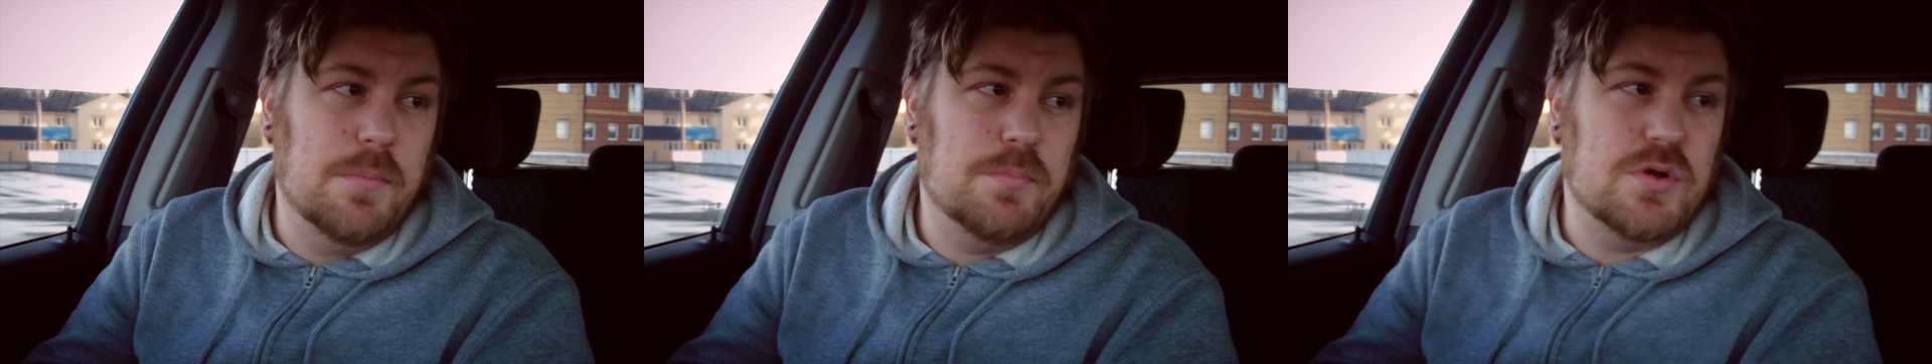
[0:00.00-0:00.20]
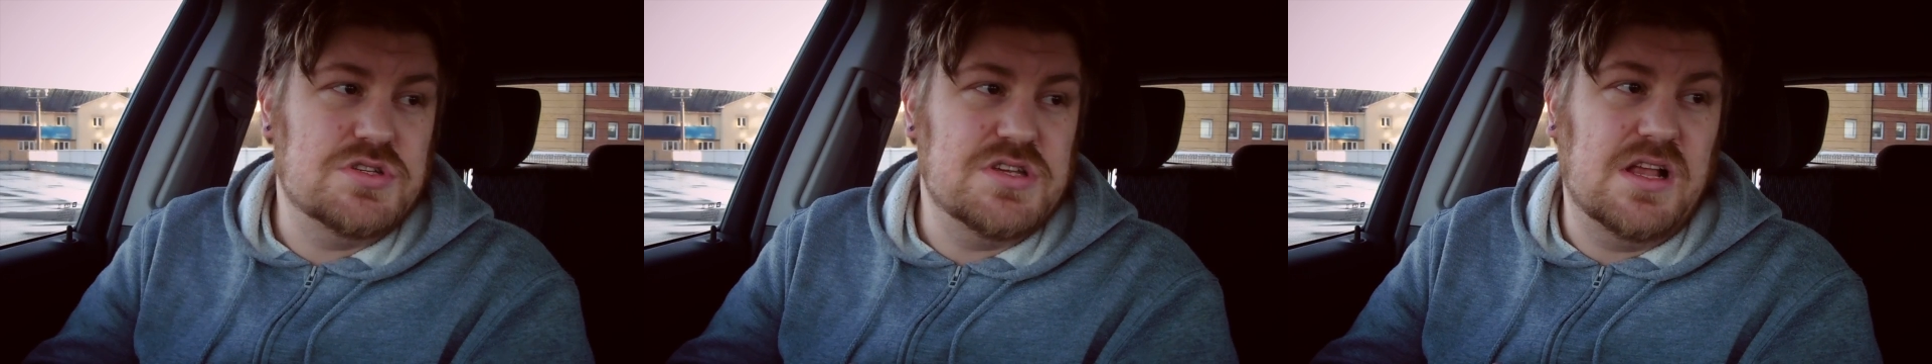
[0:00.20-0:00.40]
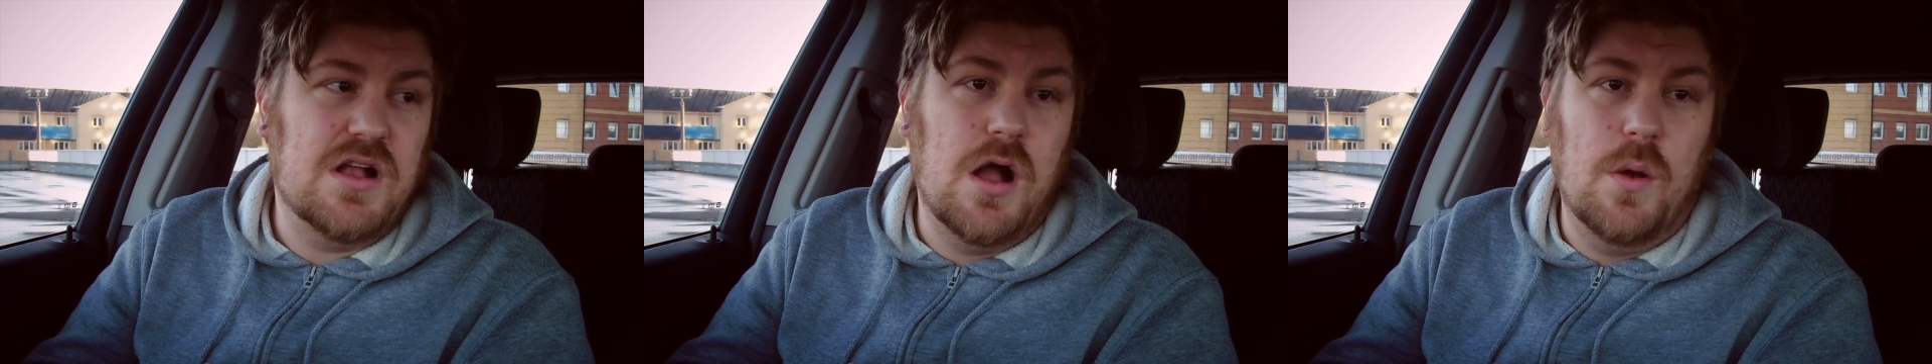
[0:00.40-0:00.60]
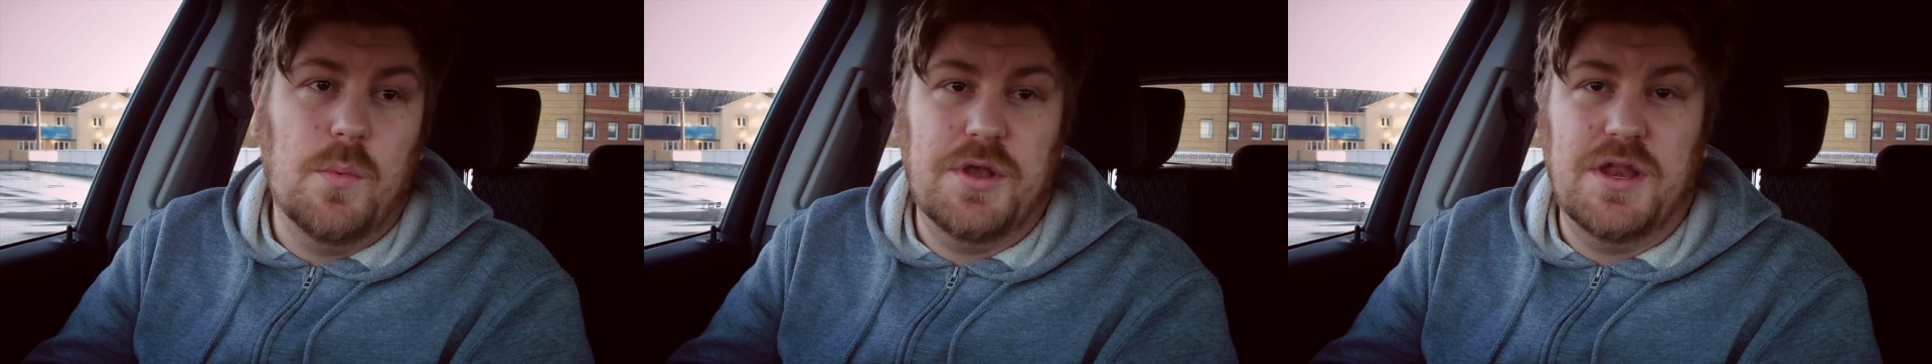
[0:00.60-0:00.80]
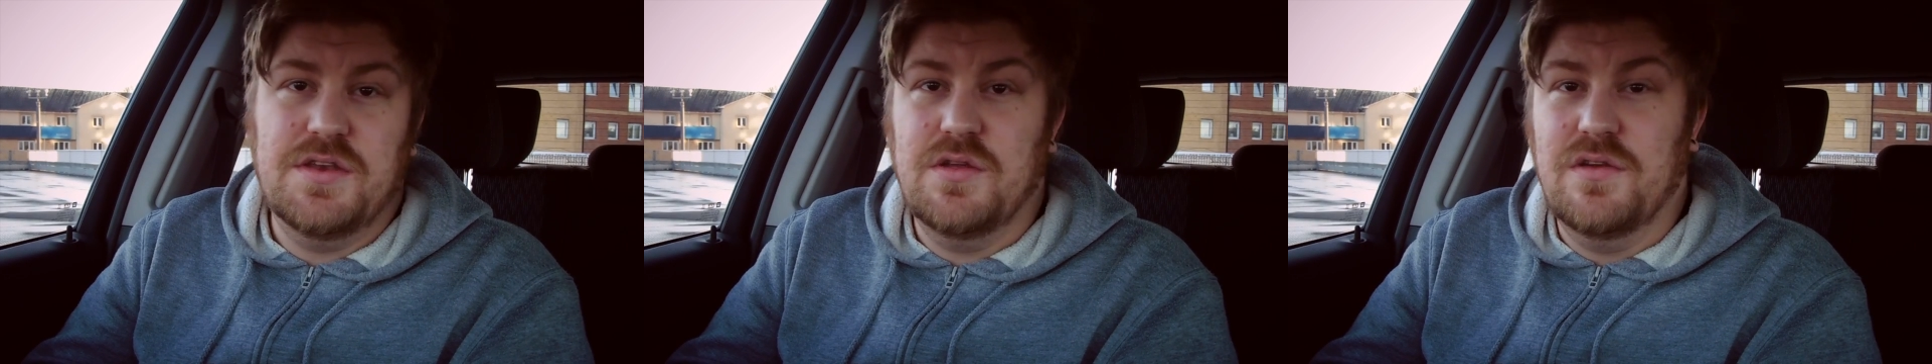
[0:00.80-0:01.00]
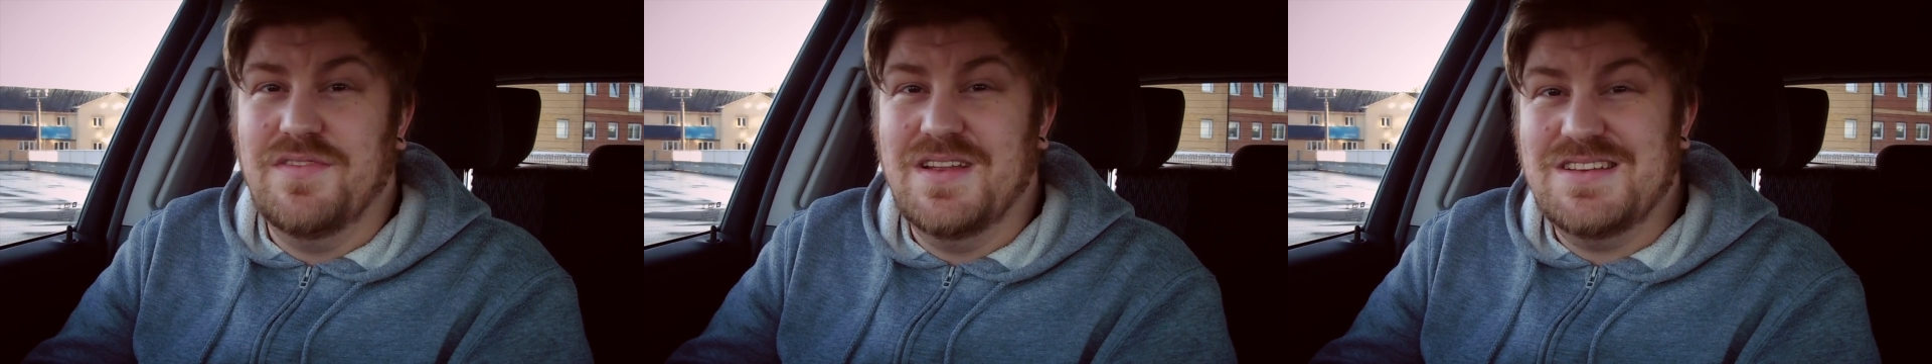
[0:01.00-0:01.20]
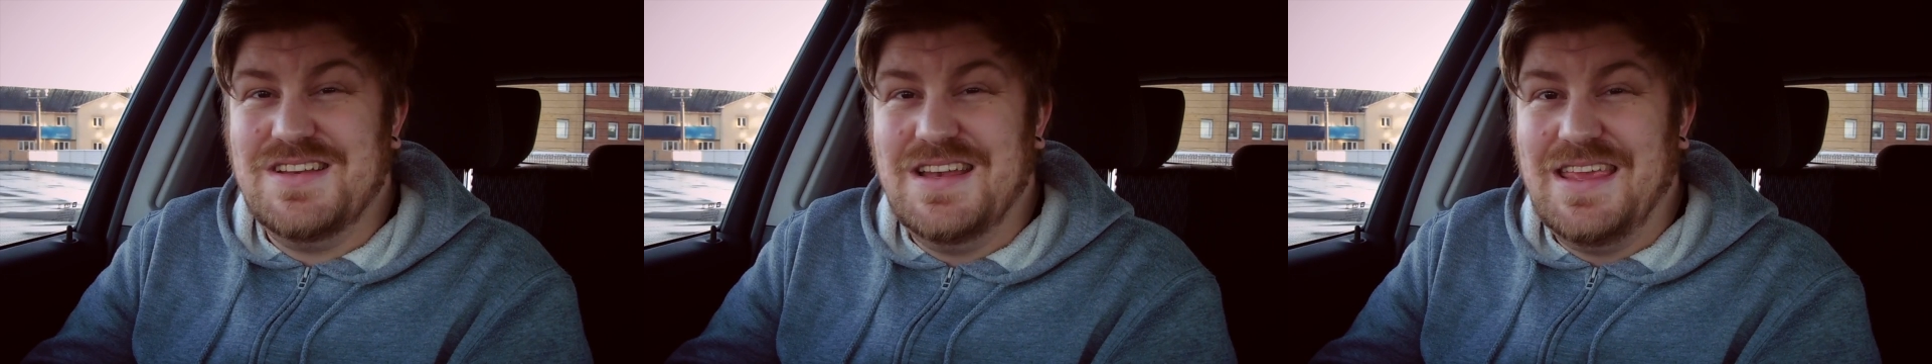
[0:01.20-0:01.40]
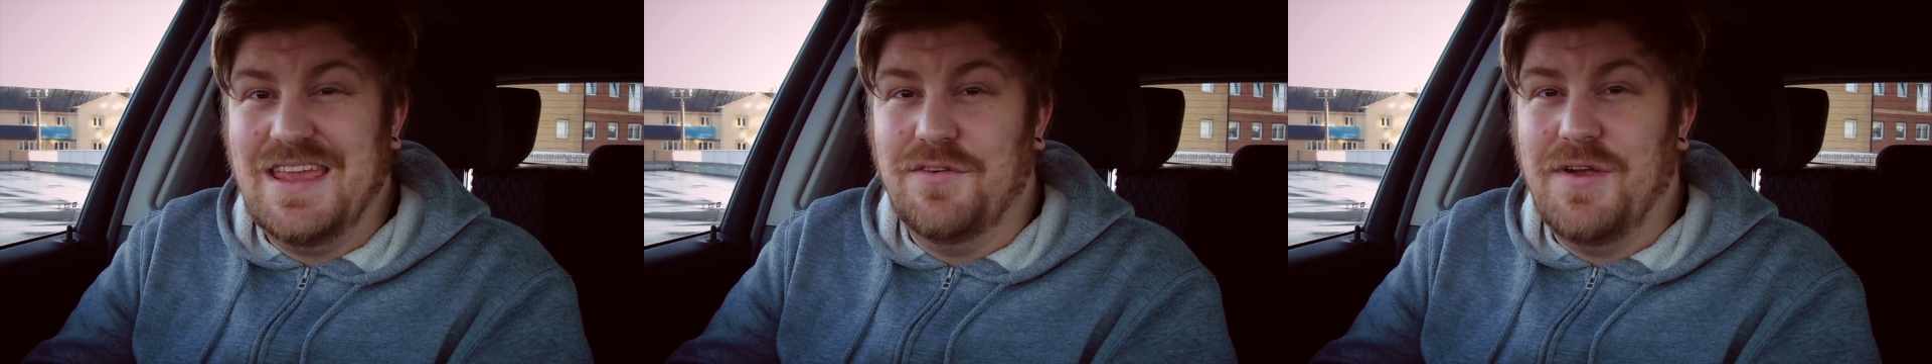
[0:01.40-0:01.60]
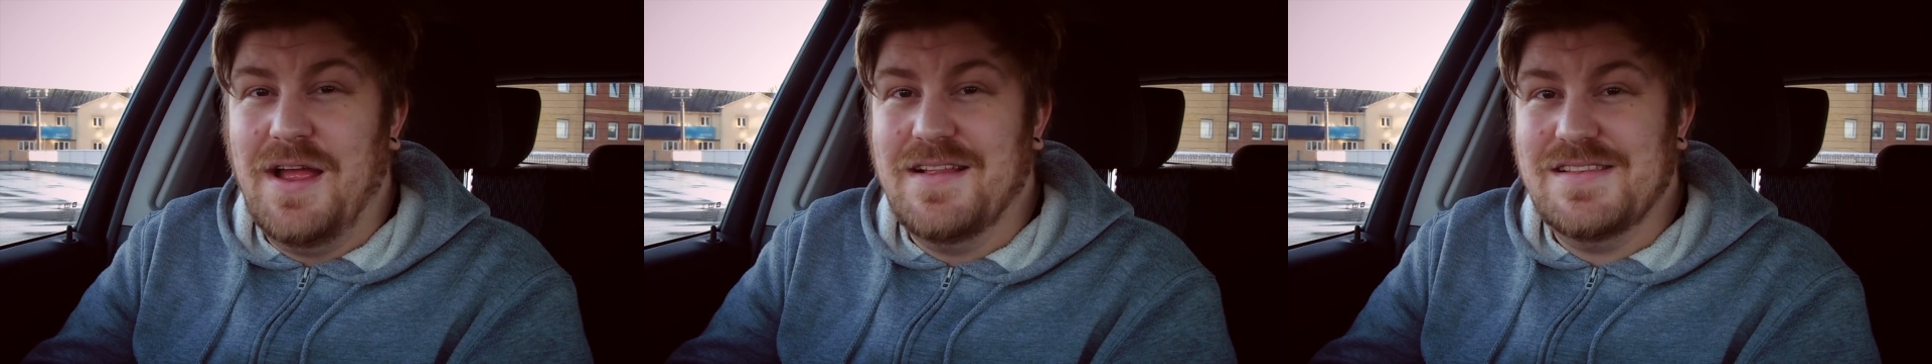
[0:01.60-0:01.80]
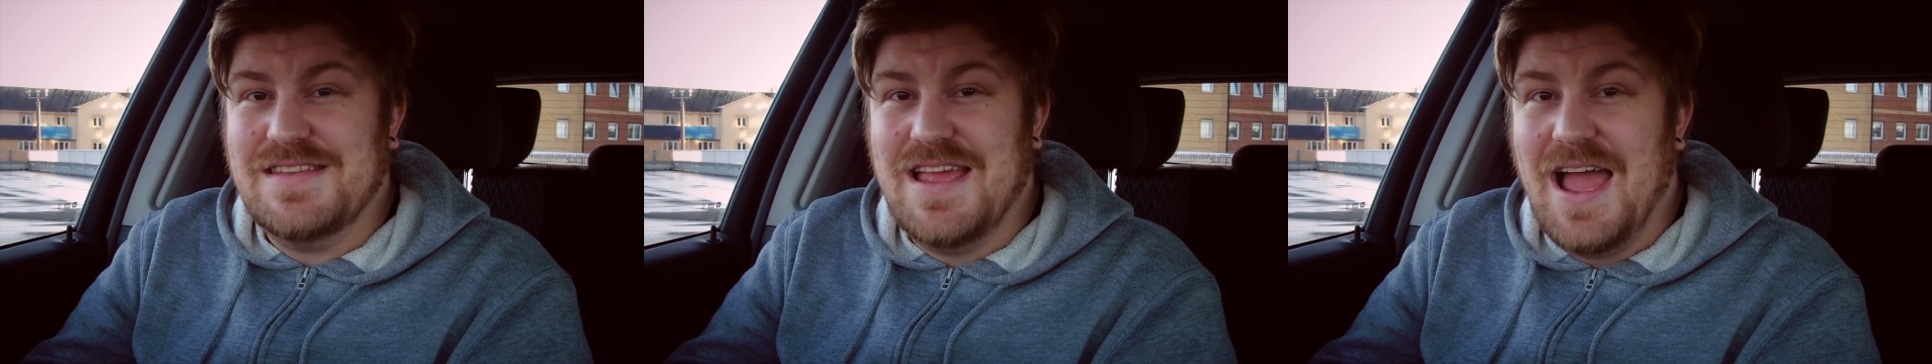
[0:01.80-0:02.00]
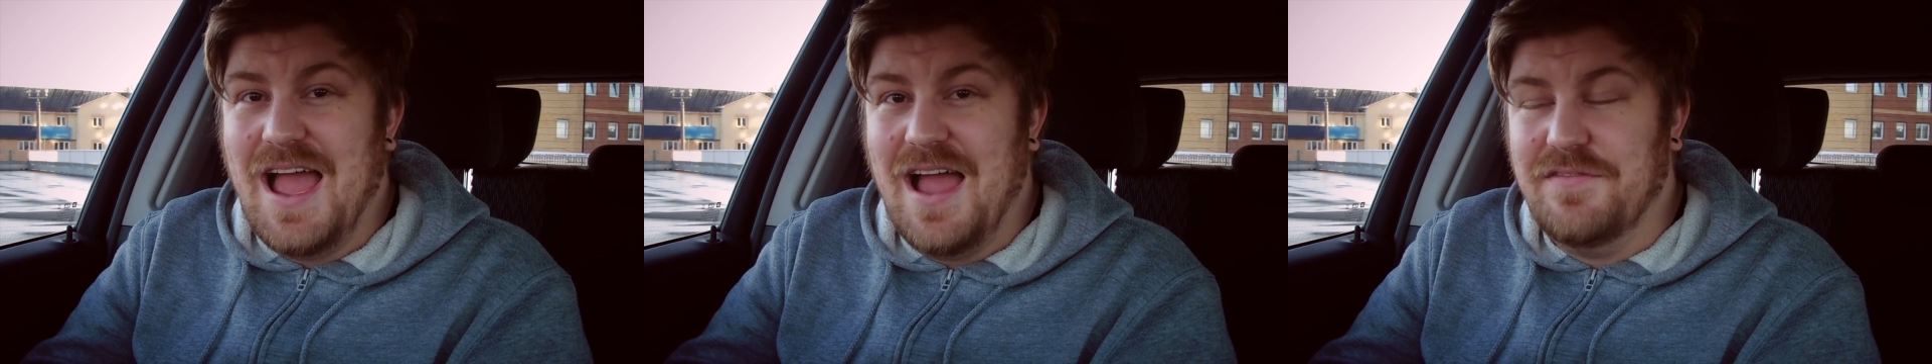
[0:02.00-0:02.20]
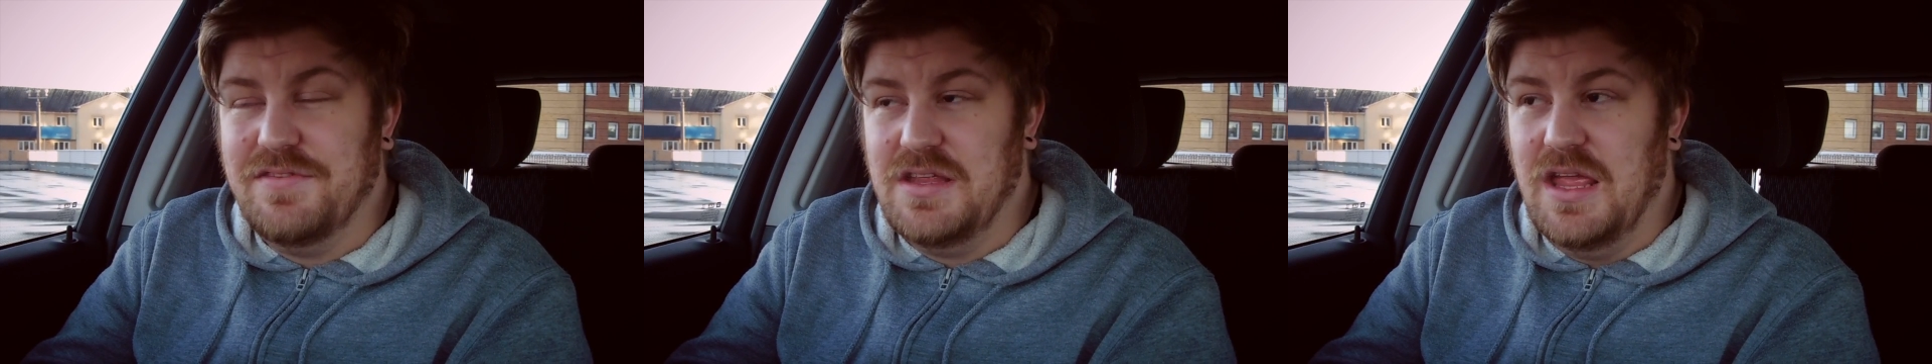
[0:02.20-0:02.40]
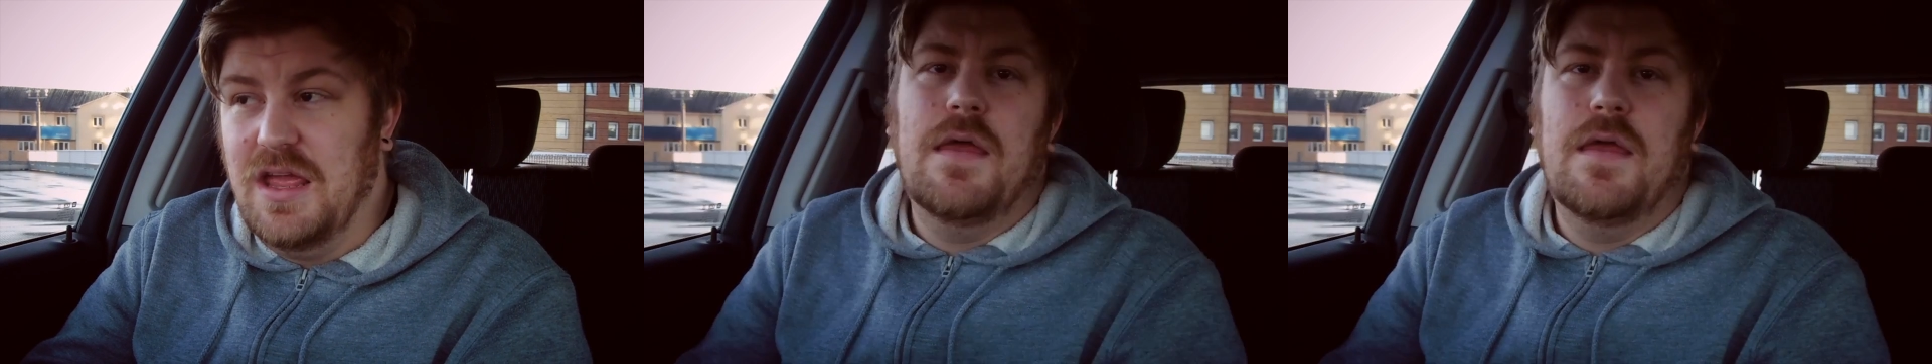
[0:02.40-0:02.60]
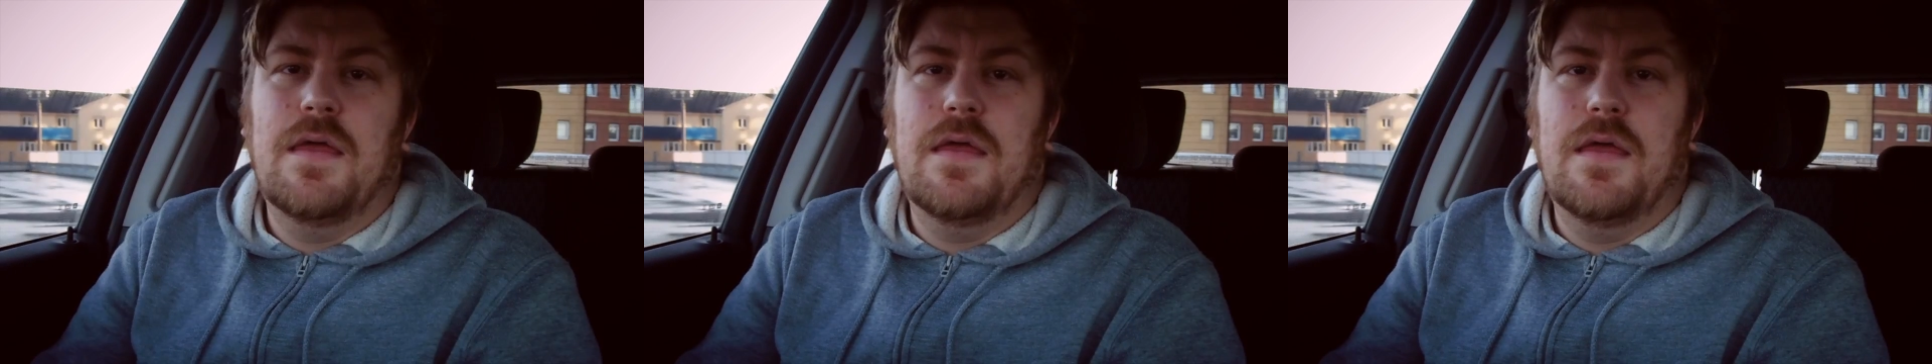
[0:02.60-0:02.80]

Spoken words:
project car when I do eventually get round to having it.